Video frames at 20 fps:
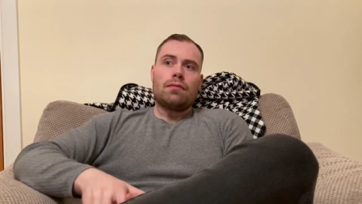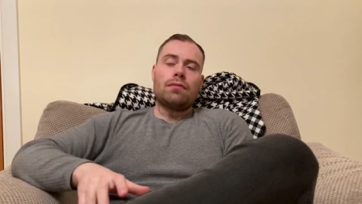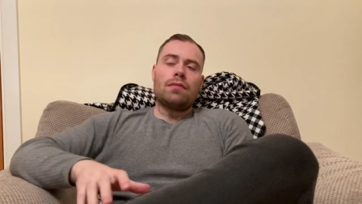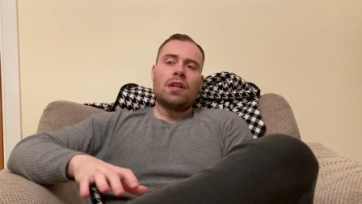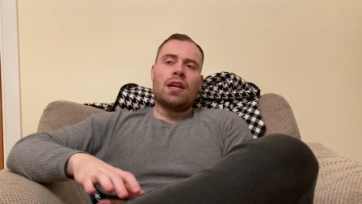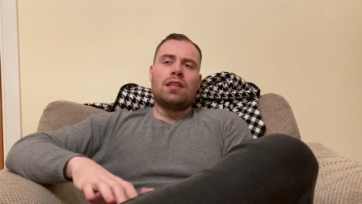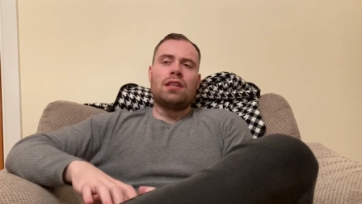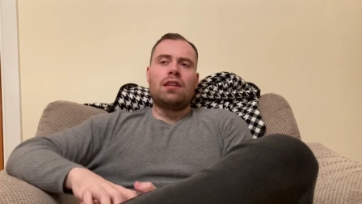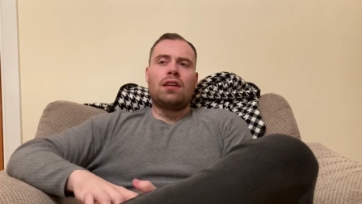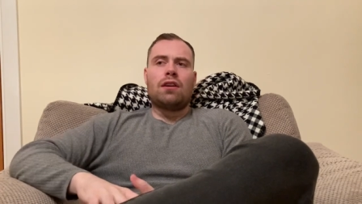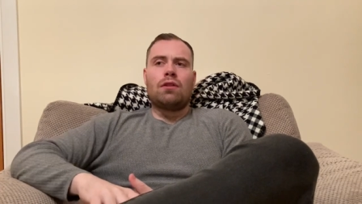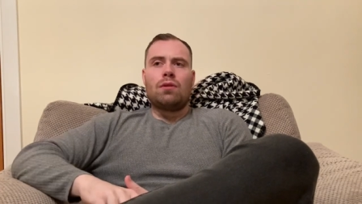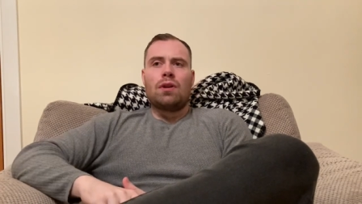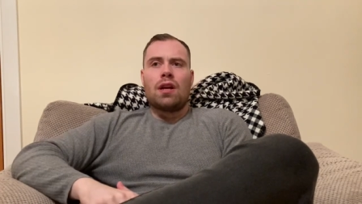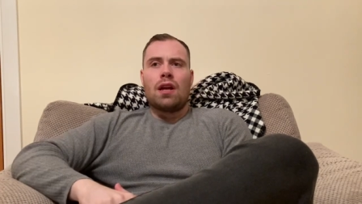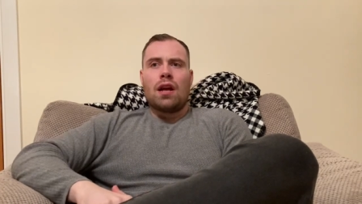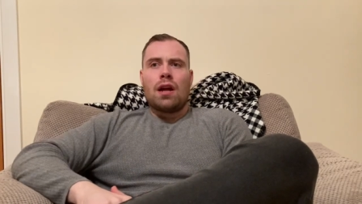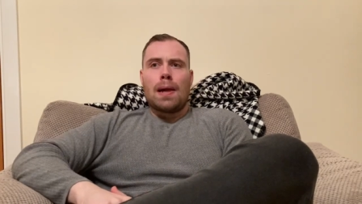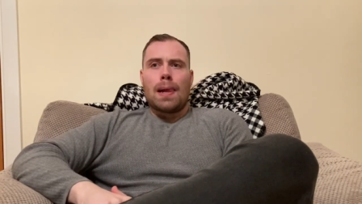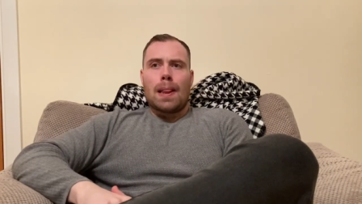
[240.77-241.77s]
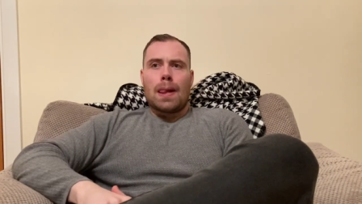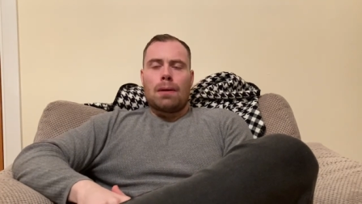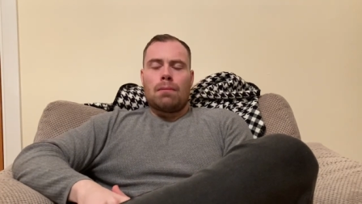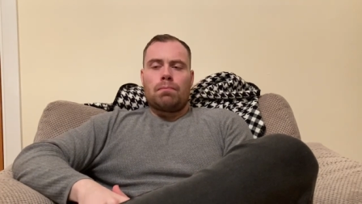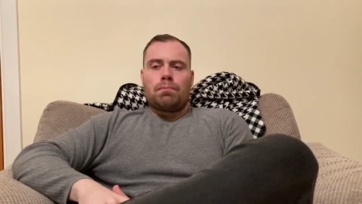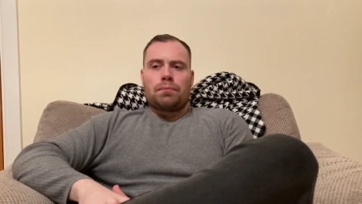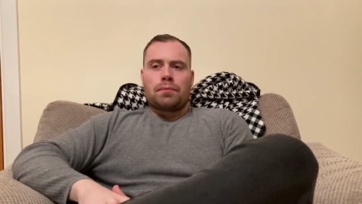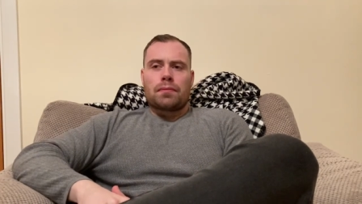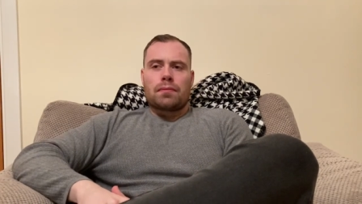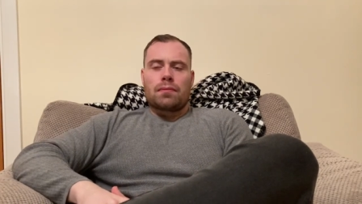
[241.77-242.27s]
And you know,
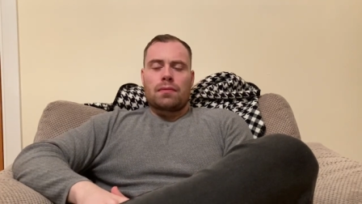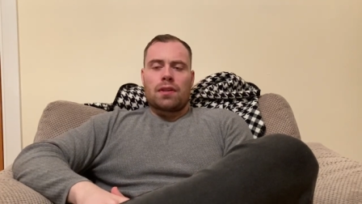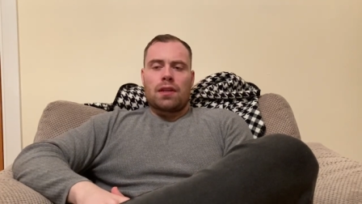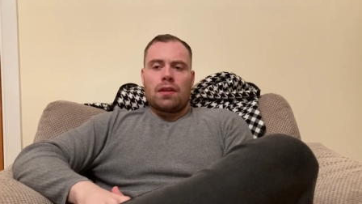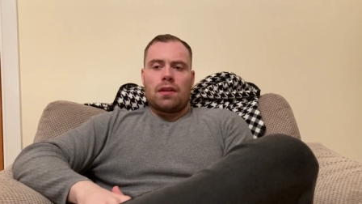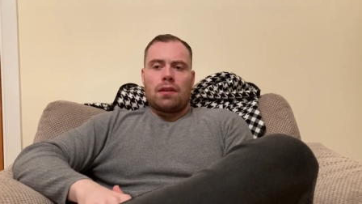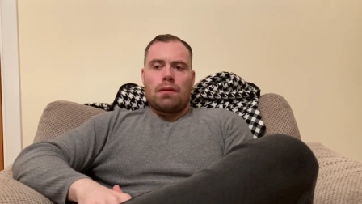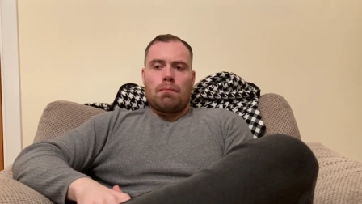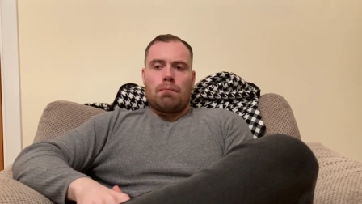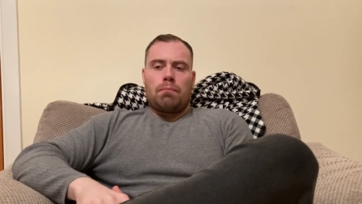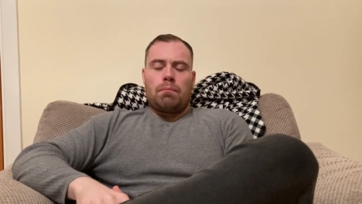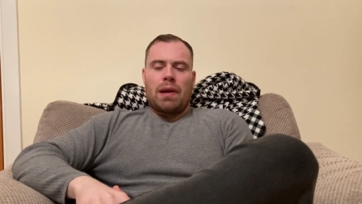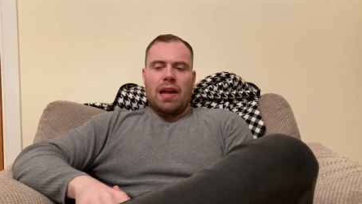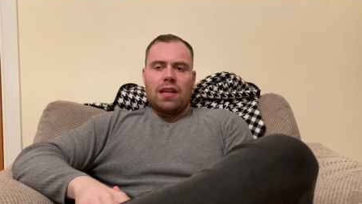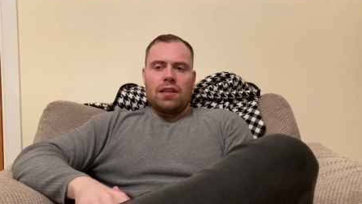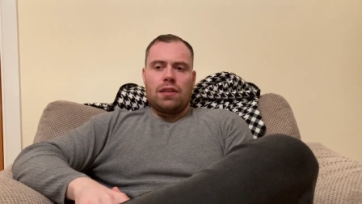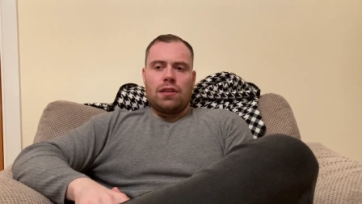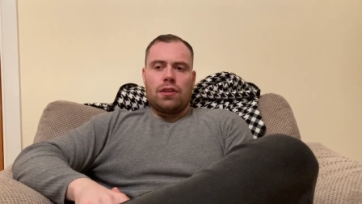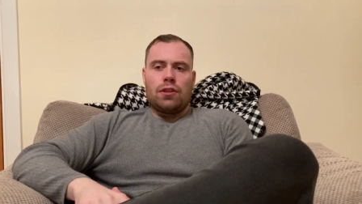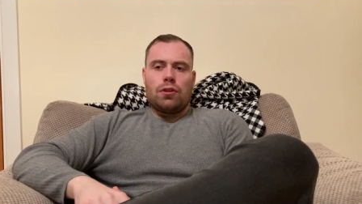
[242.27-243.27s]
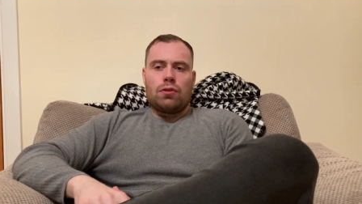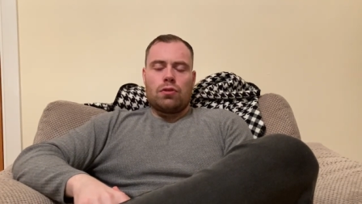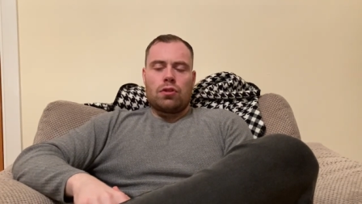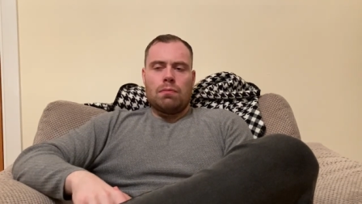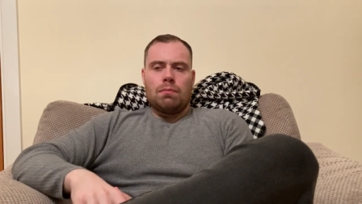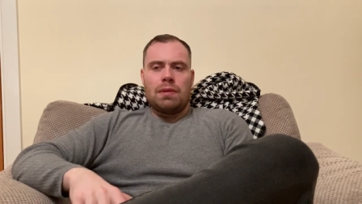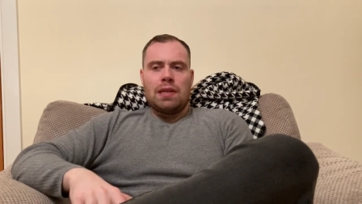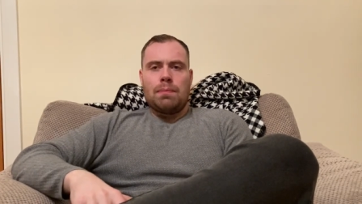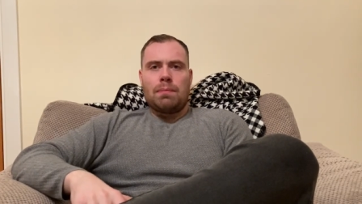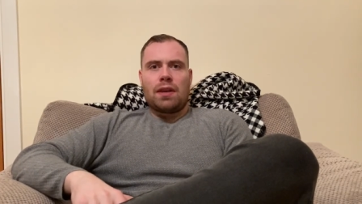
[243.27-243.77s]
Bellew,
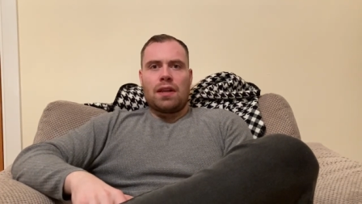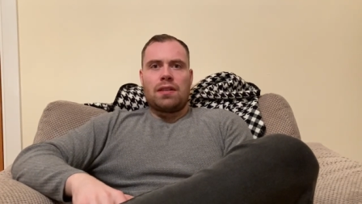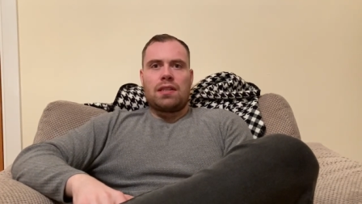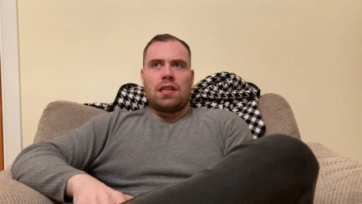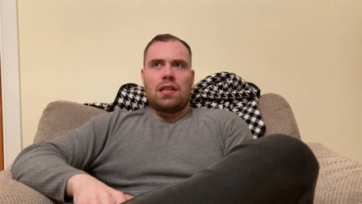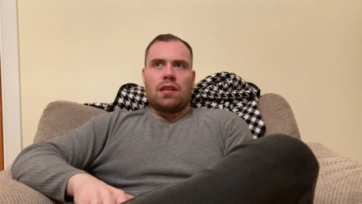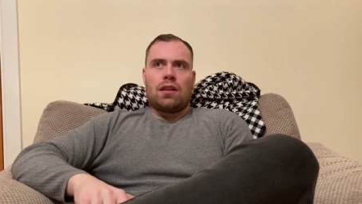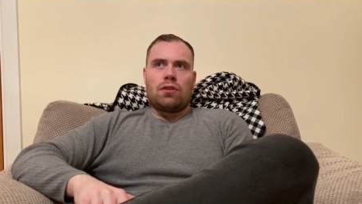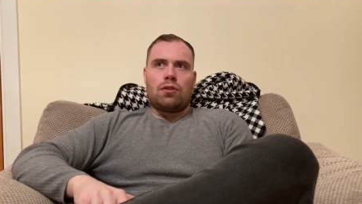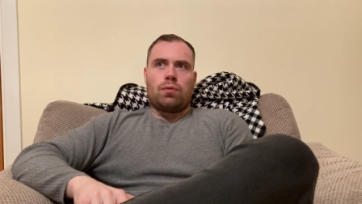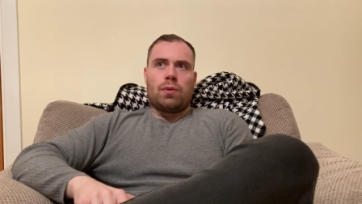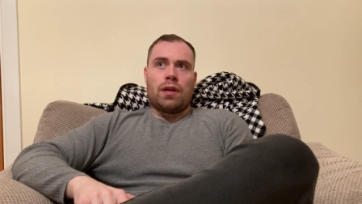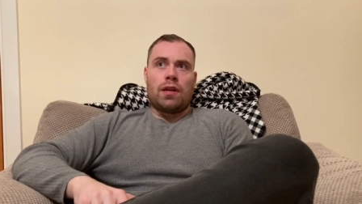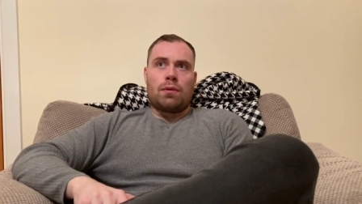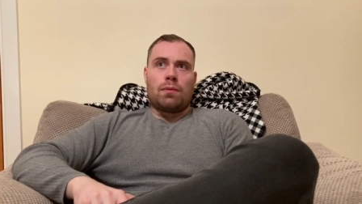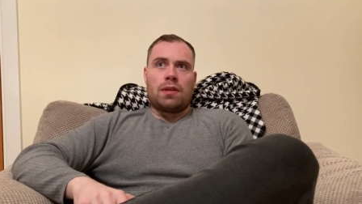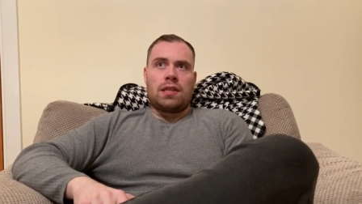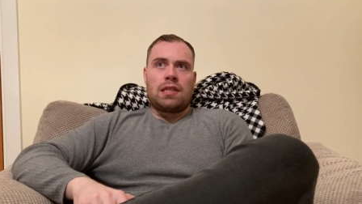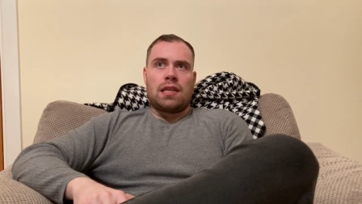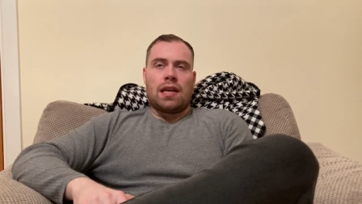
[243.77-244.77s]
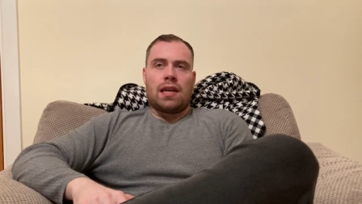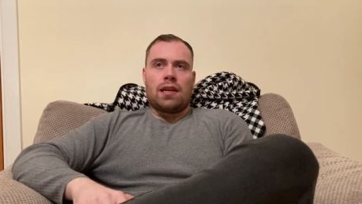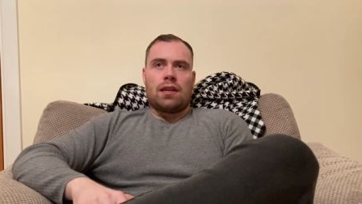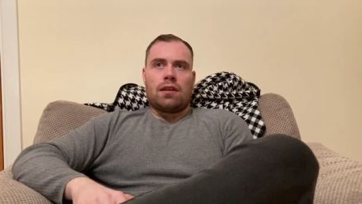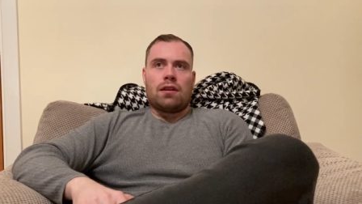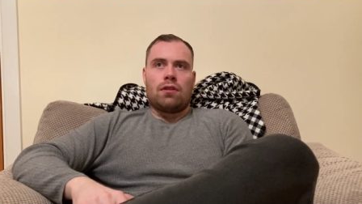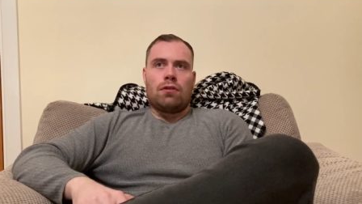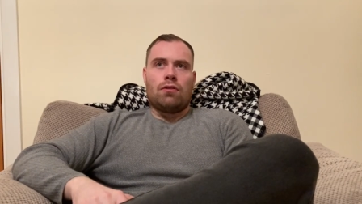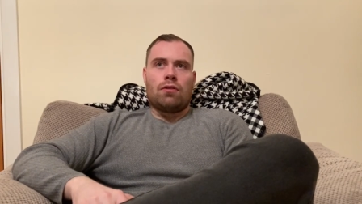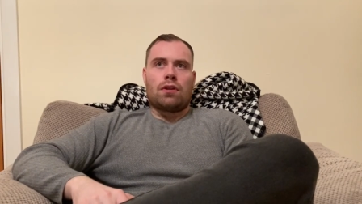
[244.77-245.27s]
some people I've seen on Twitter were
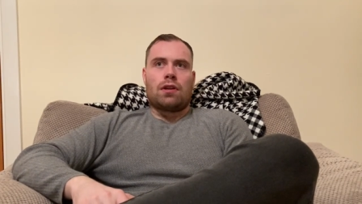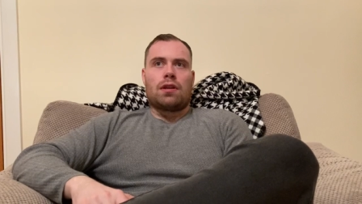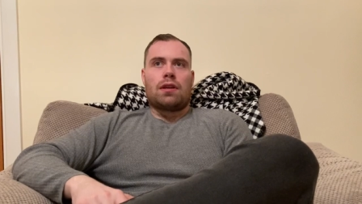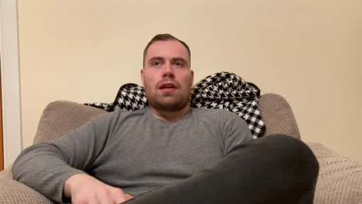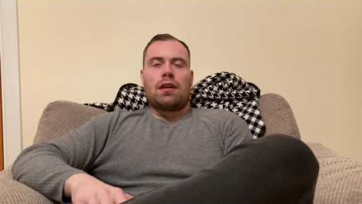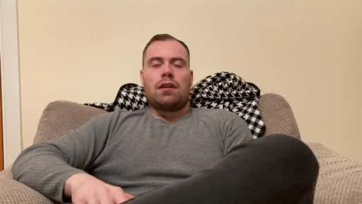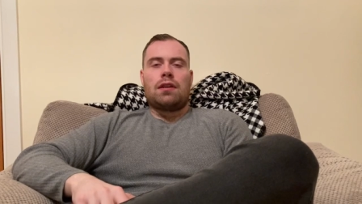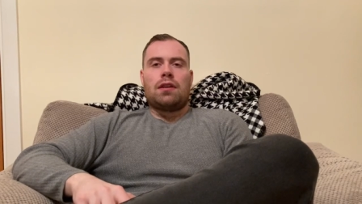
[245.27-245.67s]
saying, look,